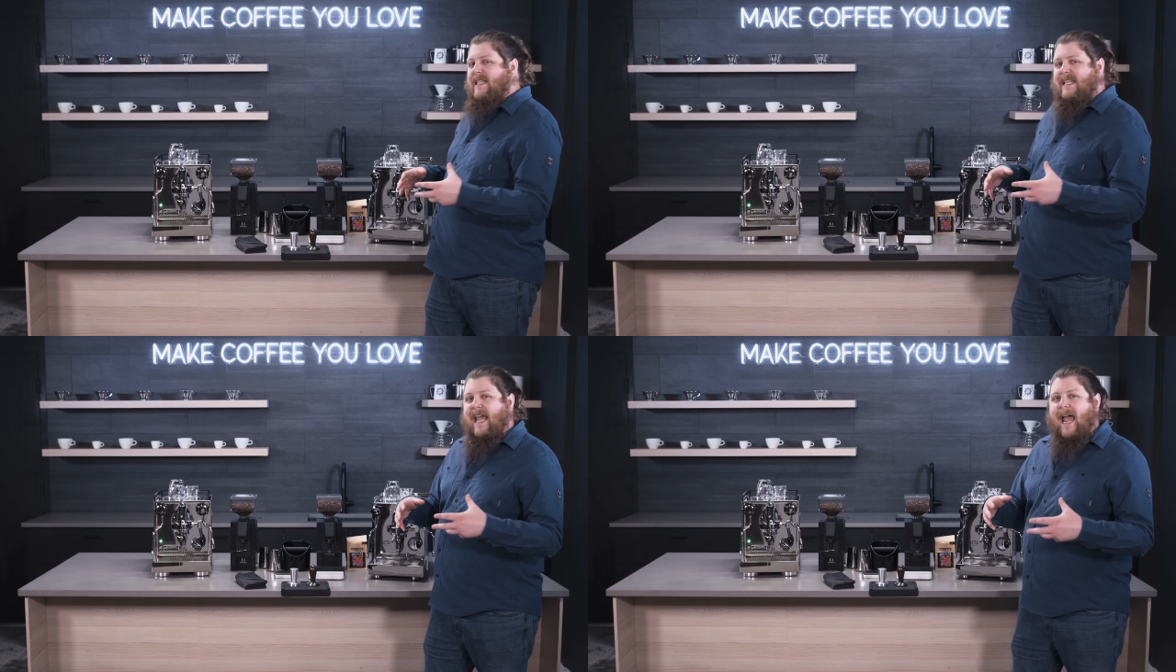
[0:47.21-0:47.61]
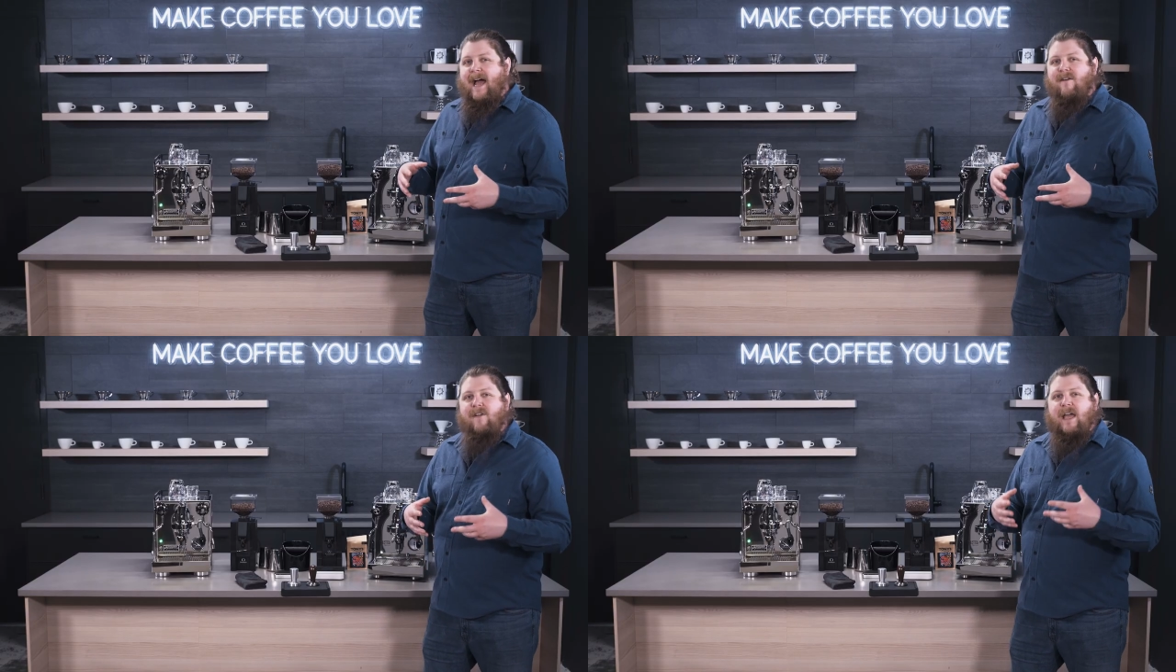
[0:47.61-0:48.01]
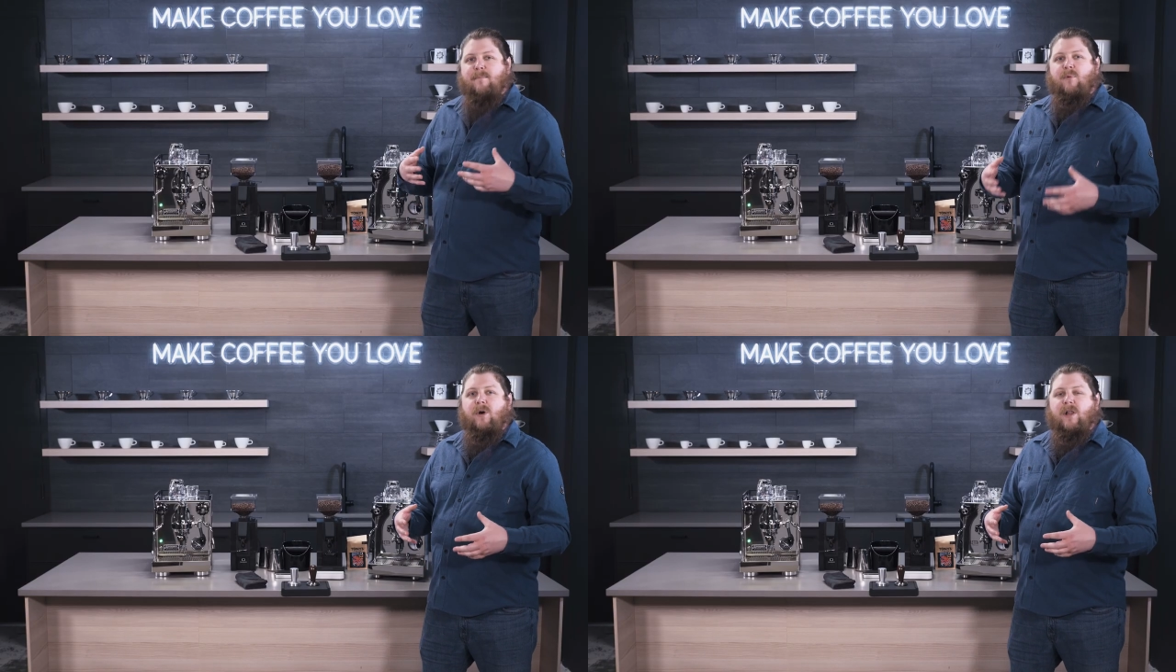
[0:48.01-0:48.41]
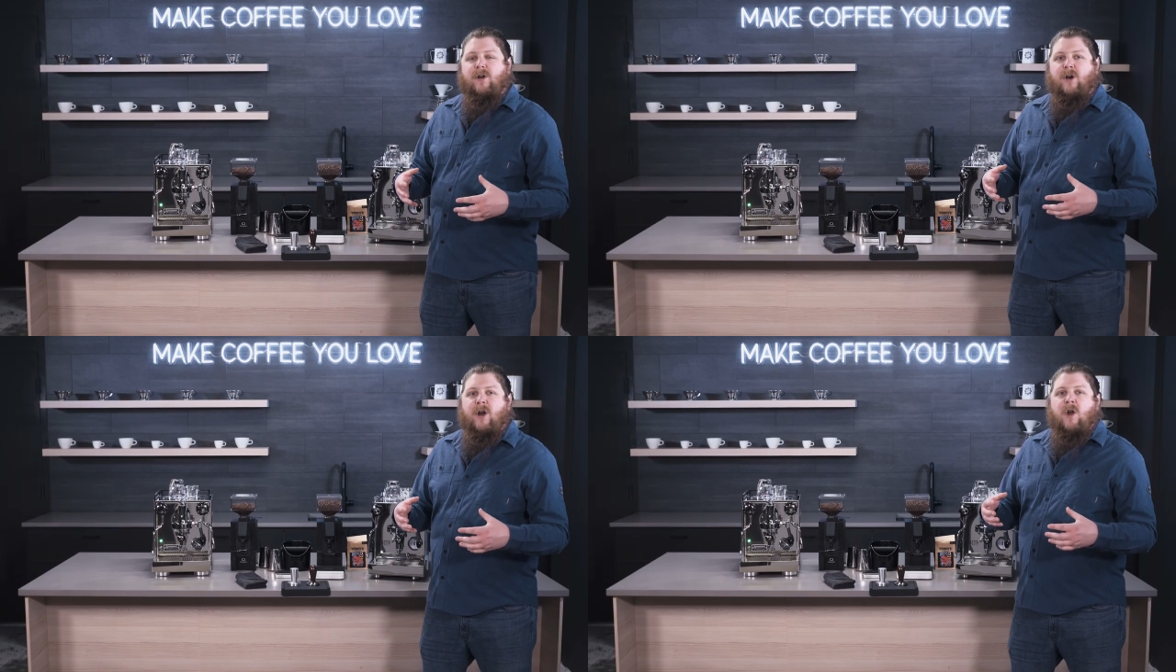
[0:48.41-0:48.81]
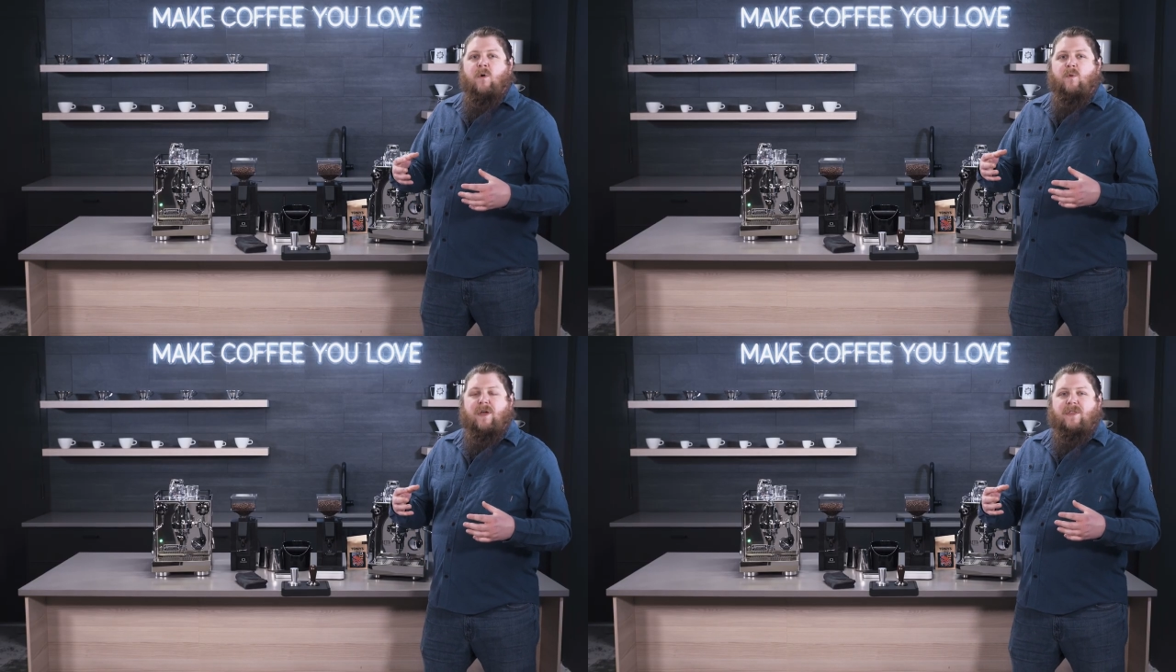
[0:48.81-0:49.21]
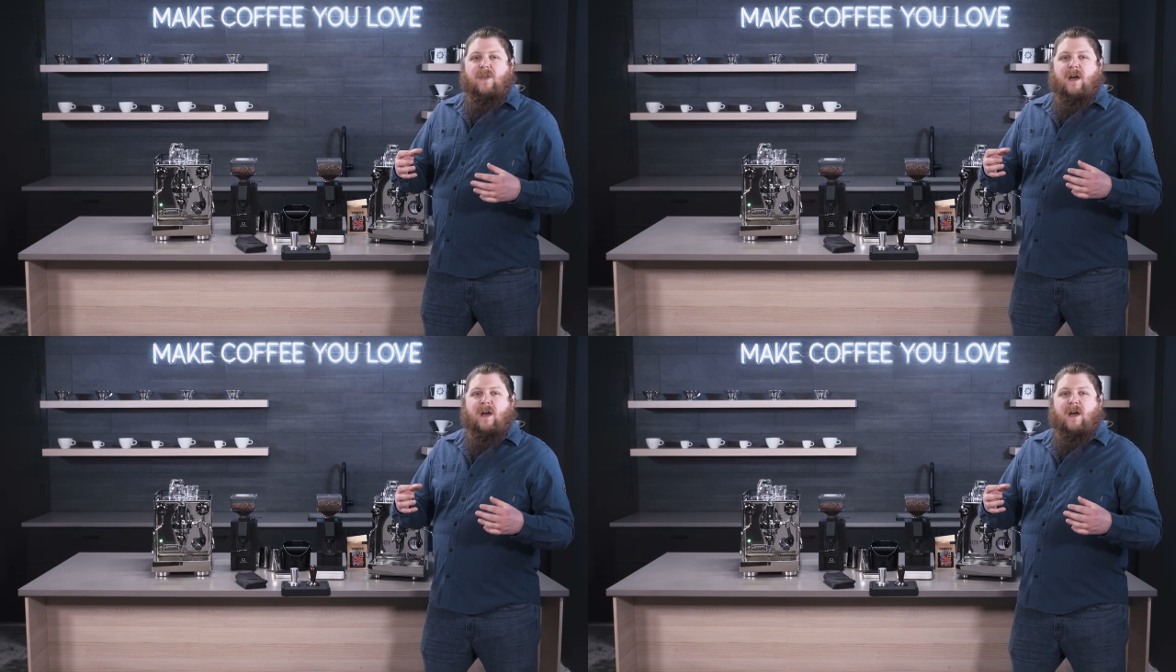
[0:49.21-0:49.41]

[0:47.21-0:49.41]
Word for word: that they have a boiler with